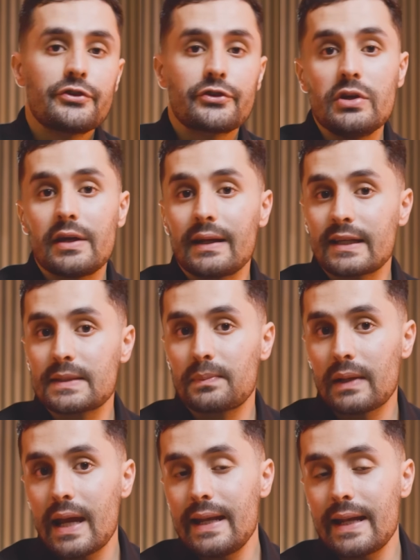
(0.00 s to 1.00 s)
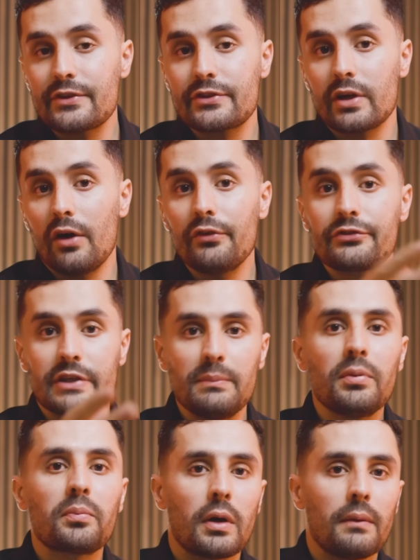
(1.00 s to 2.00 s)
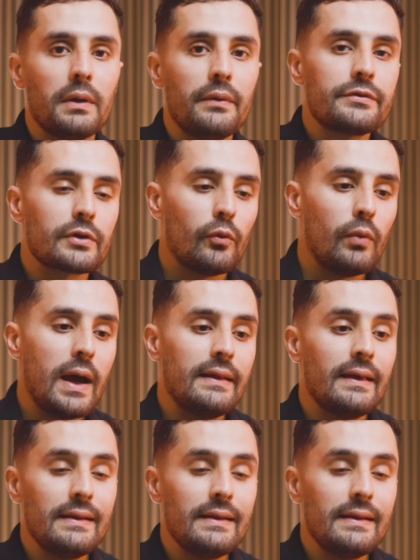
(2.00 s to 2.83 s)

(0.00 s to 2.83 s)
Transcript: so you can explain and solve simple problems when